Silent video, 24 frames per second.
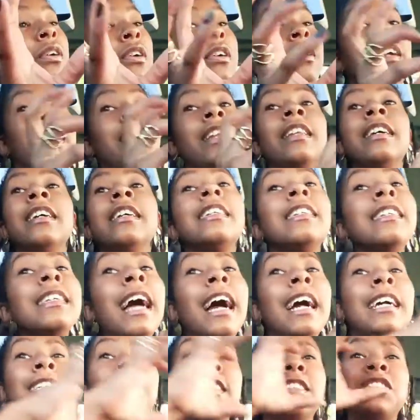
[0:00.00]
They look
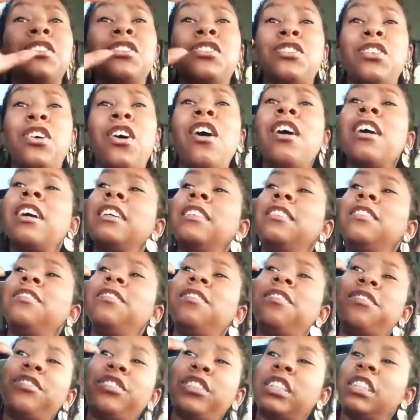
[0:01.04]
nice and strong and
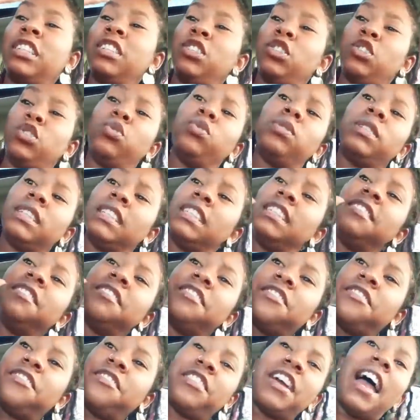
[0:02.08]
freaking juicy and
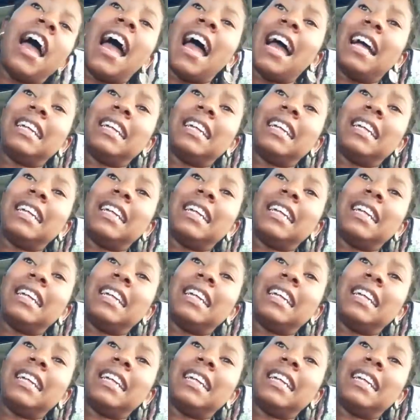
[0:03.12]
fat,